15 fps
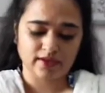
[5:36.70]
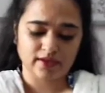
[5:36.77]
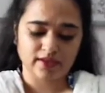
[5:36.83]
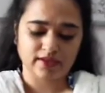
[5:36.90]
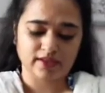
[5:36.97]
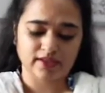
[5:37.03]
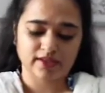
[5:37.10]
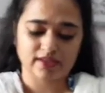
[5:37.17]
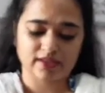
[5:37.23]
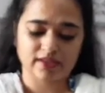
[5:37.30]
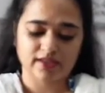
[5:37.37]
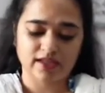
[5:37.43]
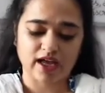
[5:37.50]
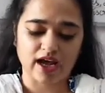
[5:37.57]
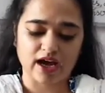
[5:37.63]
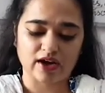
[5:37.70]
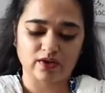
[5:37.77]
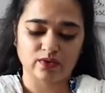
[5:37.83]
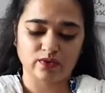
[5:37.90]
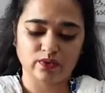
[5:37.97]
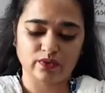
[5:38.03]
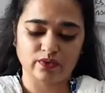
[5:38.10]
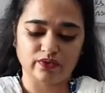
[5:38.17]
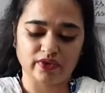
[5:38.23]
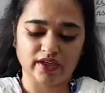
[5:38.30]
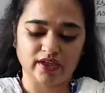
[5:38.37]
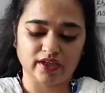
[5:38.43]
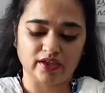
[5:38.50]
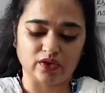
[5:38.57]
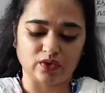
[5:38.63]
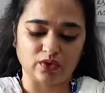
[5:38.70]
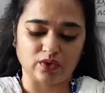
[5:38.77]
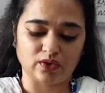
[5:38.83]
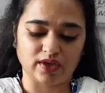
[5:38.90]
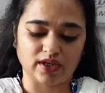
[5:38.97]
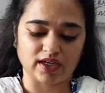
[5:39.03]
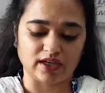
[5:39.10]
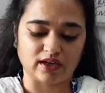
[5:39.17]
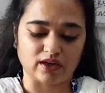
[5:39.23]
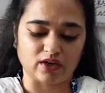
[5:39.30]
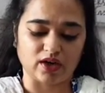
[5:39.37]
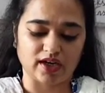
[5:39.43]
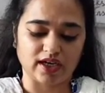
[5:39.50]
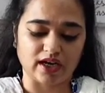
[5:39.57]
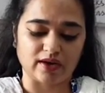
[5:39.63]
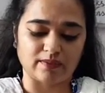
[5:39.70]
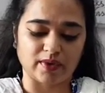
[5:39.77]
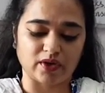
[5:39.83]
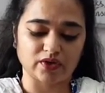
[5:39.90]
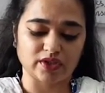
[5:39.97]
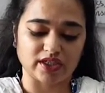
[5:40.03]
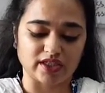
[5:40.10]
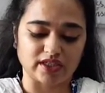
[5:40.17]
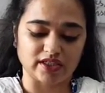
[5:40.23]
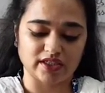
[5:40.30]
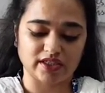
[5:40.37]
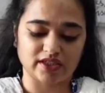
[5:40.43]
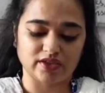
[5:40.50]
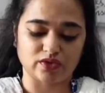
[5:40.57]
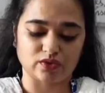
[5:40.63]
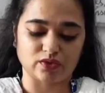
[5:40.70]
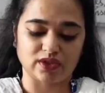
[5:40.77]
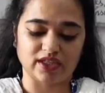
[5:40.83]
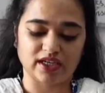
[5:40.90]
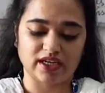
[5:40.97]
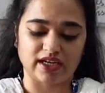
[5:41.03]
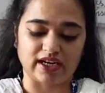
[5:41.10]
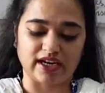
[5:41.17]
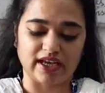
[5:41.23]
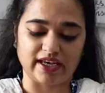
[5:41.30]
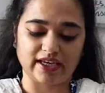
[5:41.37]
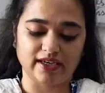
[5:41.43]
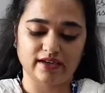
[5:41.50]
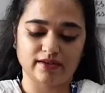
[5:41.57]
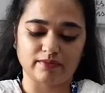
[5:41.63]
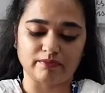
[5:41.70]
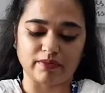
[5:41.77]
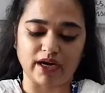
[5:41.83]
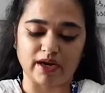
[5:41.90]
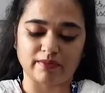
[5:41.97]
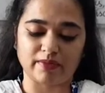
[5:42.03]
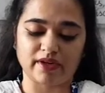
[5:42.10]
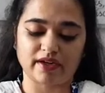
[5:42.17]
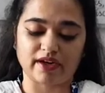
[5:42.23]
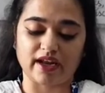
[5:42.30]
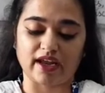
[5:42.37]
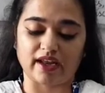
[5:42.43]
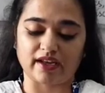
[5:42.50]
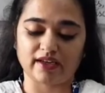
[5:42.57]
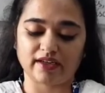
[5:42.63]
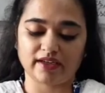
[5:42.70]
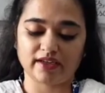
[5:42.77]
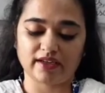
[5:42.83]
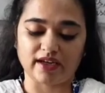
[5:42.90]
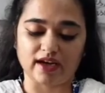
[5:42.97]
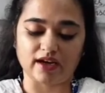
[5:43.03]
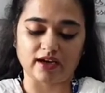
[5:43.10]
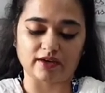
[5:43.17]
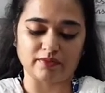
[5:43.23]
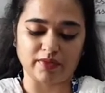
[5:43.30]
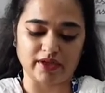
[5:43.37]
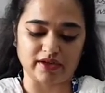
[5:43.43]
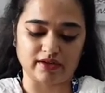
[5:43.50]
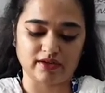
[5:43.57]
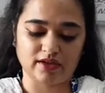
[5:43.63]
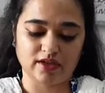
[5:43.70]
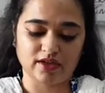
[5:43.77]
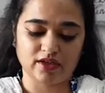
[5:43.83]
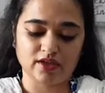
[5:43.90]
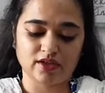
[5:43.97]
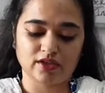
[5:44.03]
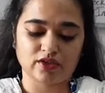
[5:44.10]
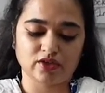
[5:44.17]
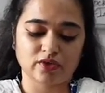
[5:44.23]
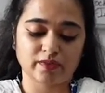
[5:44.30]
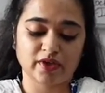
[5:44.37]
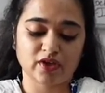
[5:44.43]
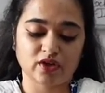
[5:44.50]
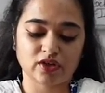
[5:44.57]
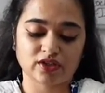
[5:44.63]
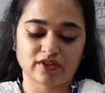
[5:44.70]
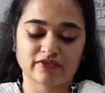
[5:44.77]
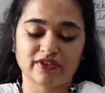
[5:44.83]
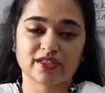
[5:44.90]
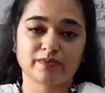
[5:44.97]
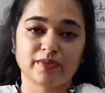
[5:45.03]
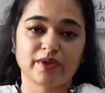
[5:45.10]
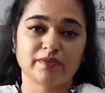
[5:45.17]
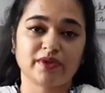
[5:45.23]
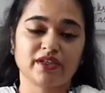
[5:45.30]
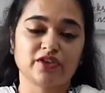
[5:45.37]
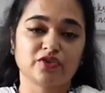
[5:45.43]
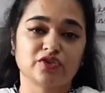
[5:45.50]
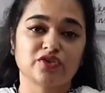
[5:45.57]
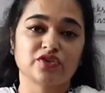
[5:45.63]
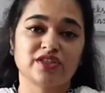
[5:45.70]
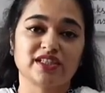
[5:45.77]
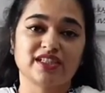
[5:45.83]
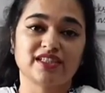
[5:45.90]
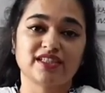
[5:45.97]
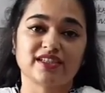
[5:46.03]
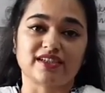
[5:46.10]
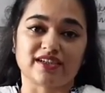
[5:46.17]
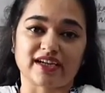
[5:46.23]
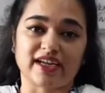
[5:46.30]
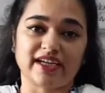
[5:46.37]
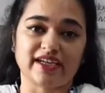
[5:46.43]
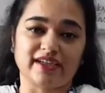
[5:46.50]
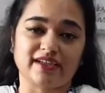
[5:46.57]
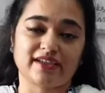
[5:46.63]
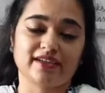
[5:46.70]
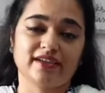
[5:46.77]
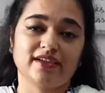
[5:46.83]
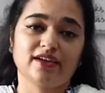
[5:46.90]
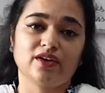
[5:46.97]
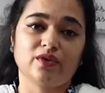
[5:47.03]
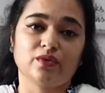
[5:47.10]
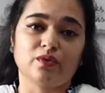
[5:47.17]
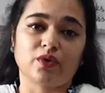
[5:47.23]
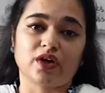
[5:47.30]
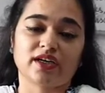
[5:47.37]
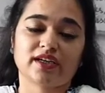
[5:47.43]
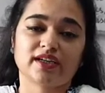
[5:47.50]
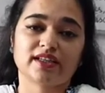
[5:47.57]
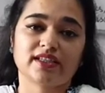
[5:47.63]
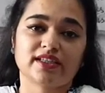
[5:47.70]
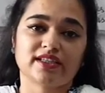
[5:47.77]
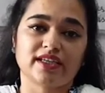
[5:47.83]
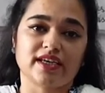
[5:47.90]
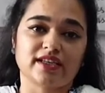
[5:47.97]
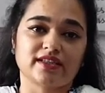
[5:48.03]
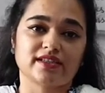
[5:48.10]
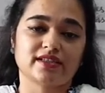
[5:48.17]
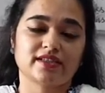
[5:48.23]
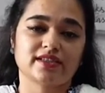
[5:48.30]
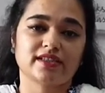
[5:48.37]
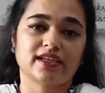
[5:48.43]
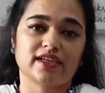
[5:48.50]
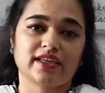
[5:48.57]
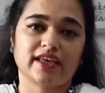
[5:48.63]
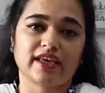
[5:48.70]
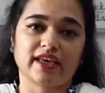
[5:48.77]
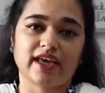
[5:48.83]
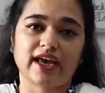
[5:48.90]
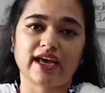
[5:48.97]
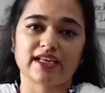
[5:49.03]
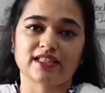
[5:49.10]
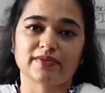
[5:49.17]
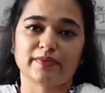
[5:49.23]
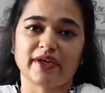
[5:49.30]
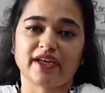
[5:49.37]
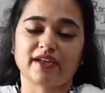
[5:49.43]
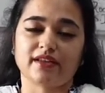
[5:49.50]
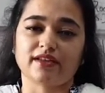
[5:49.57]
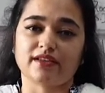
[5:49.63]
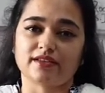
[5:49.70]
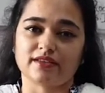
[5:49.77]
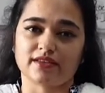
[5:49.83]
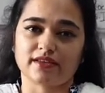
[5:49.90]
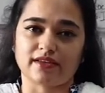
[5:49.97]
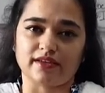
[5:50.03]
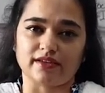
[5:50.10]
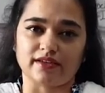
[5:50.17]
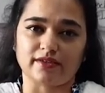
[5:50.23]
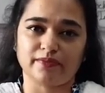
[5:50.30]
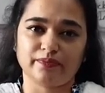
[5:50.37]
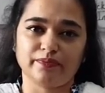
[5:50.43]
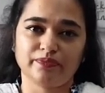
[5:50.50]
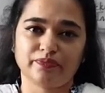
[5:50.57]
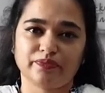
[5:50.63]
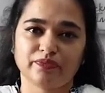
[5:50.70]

this is how we know a lot about Indian ruler like Babur and Akbar. So because of this, people used to sit and write what are the changes that king has made in his kingdom,